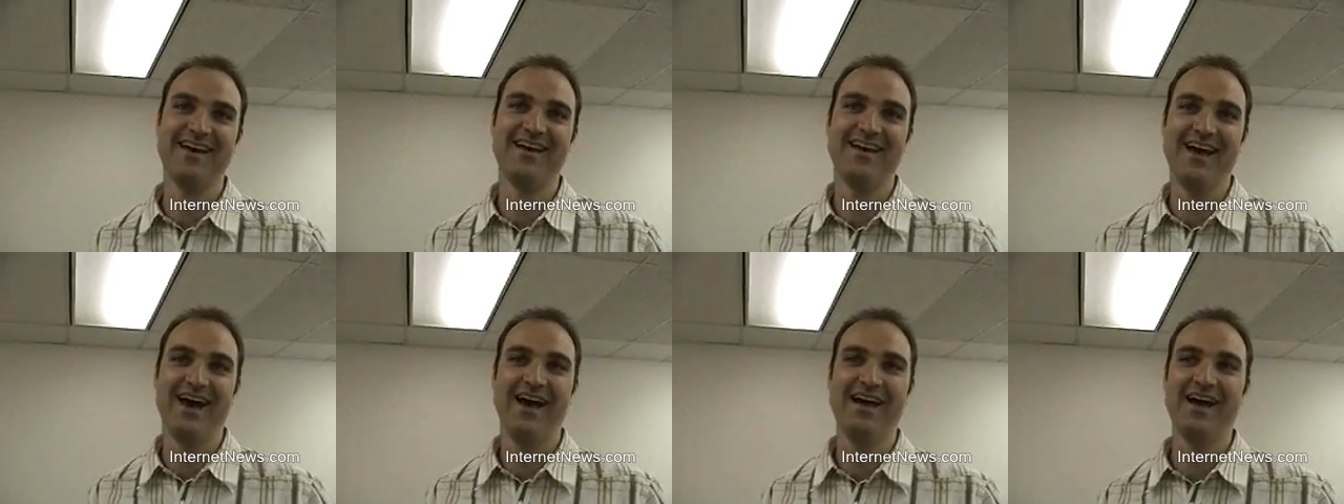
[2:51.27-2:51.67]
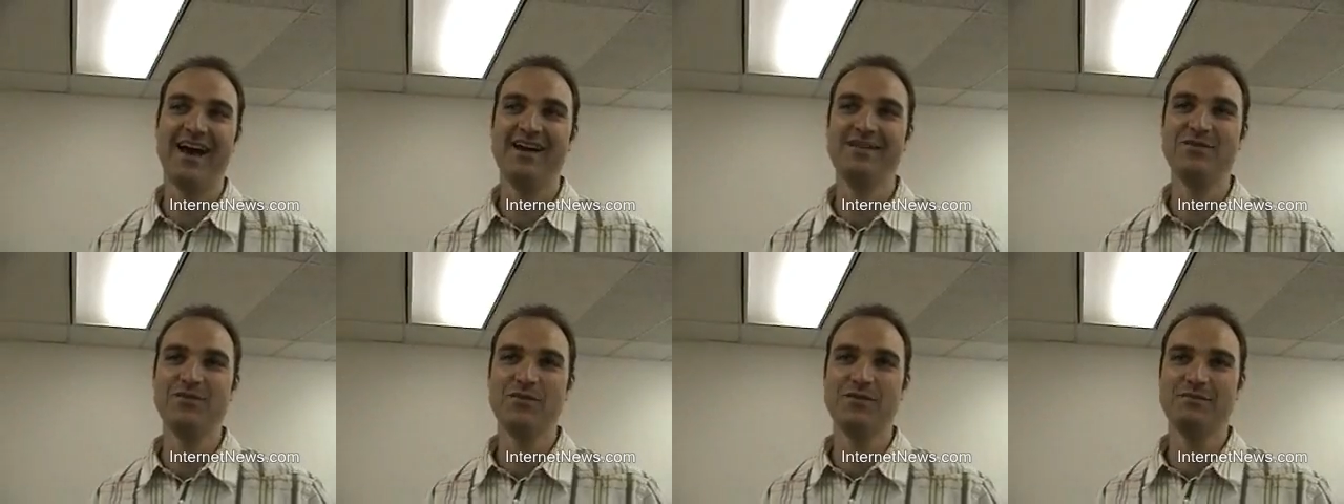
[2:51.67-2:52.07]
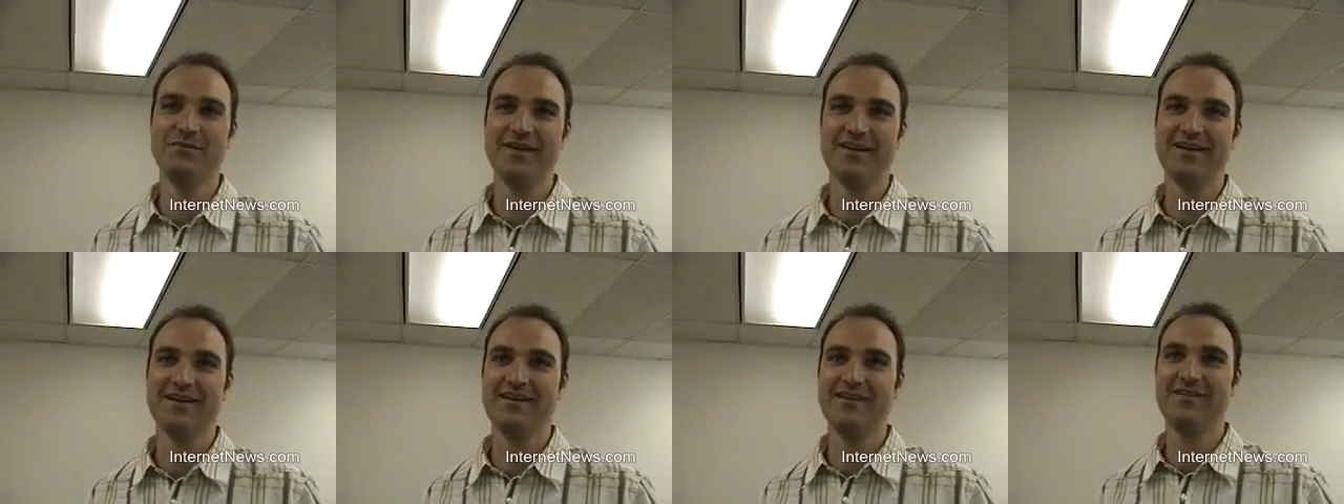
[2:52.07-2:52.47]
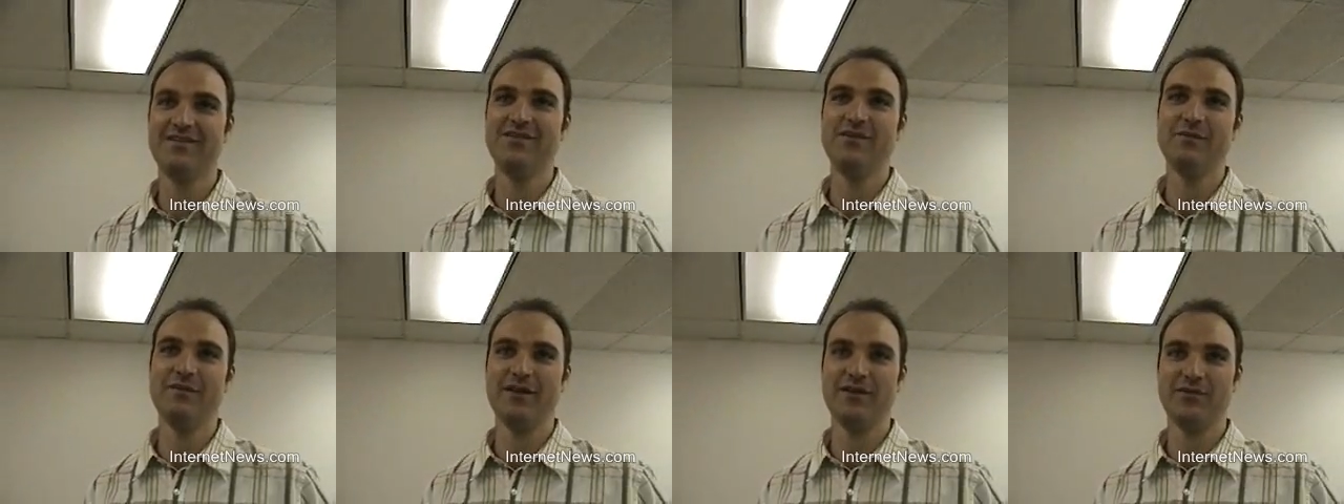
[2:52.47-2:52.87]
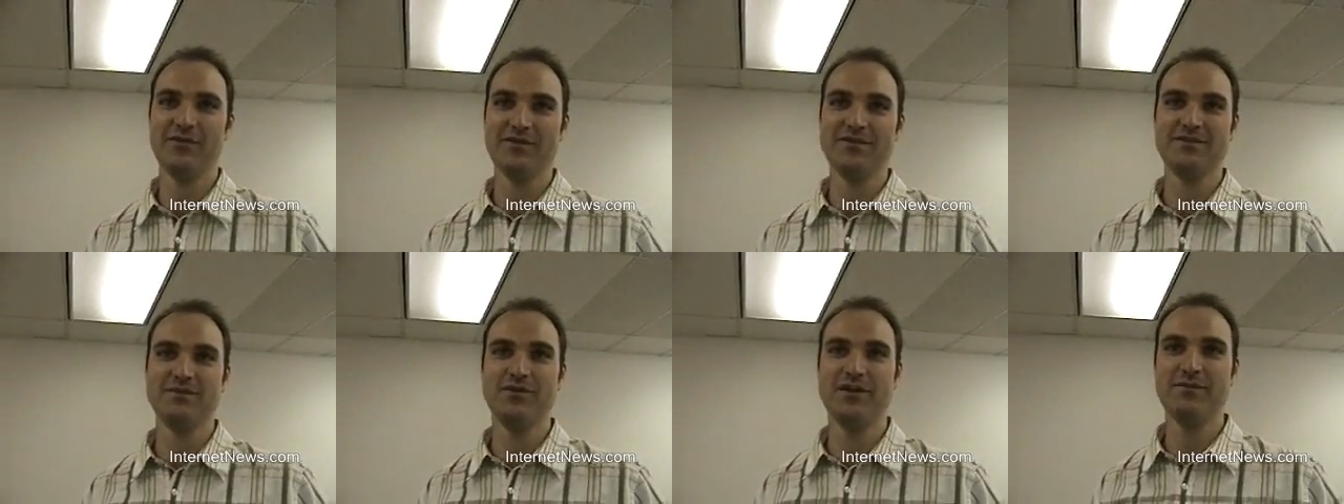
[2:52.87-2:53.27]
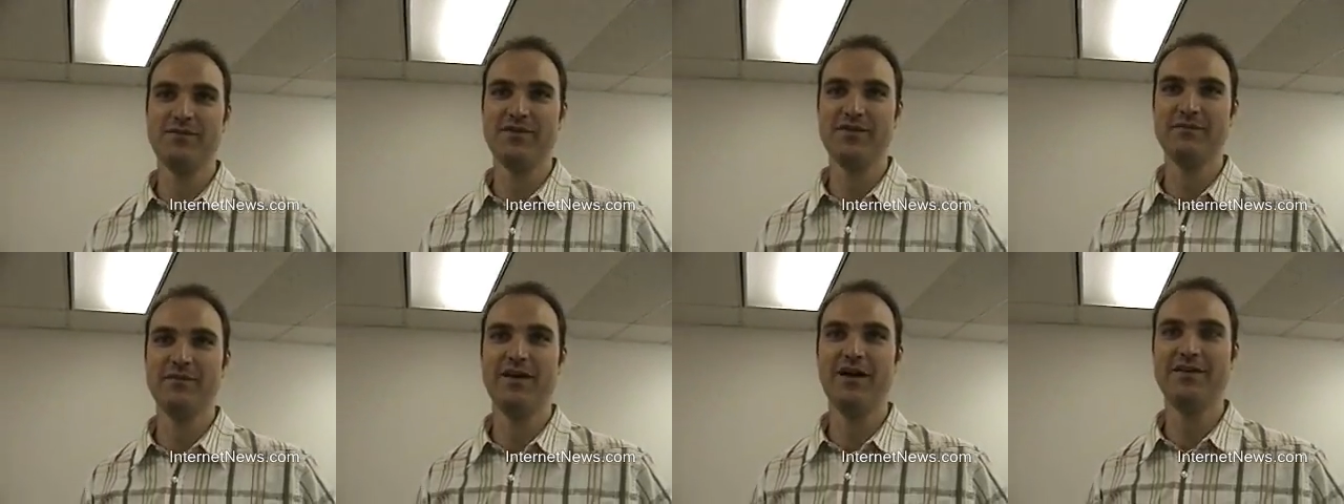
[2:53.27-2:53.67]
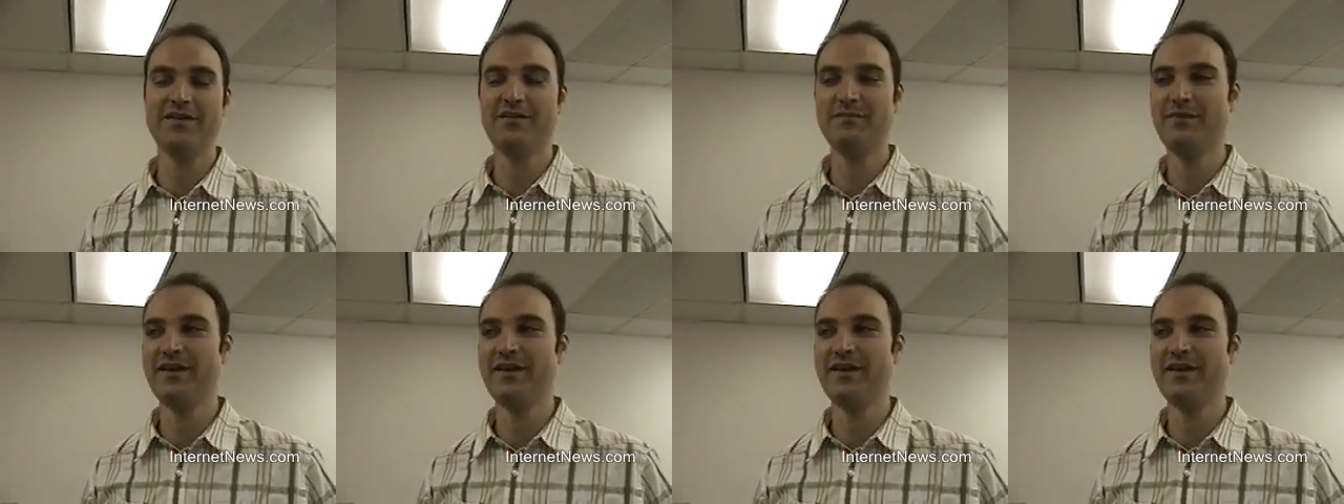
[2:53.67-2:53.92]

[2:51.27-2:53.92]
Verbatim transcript: I, I, I do it because nobody else wants to put up with the bother.